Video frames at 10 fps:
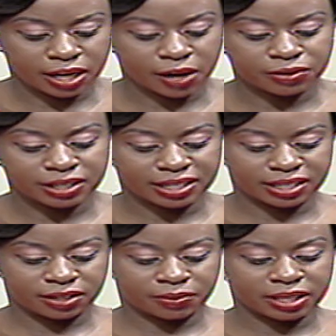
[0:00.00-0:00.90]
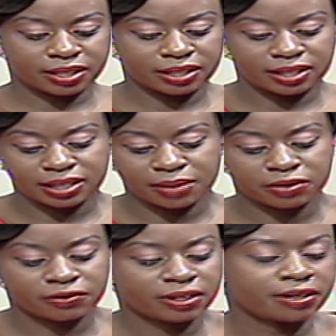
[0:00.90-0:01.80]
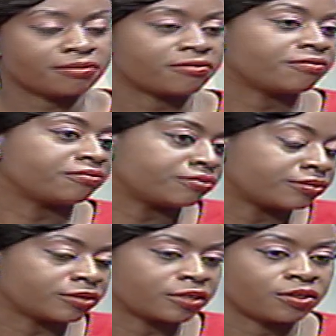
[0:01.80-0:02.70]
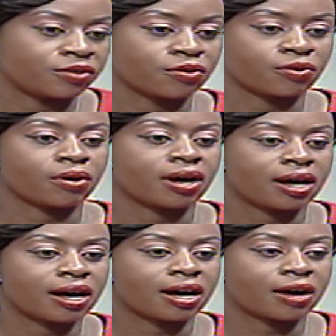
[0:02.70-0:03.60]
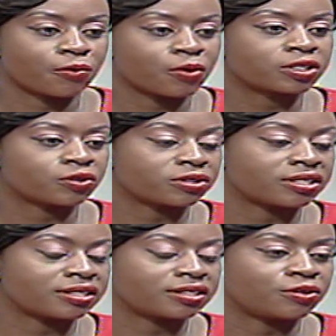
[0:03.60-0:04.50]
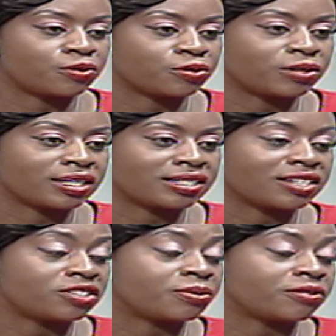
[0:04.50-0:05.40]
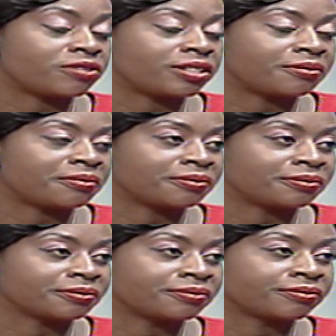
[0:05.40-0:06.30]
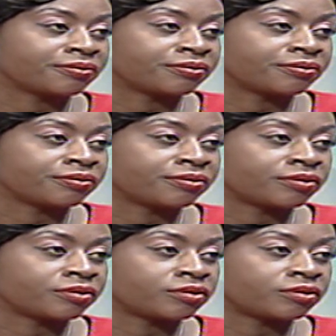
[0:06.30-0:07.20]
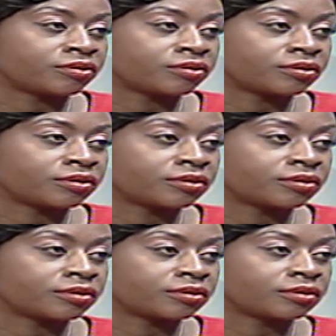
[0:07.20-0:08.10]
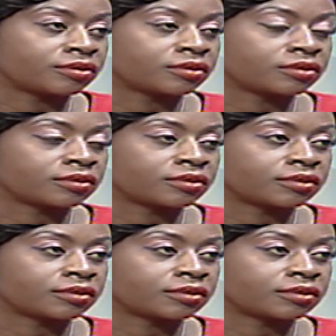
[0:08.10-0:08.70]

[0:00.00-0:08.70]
how does it spread in terms of the, you know, how, what causes you to get H P V? Okay. So H P V, or uh,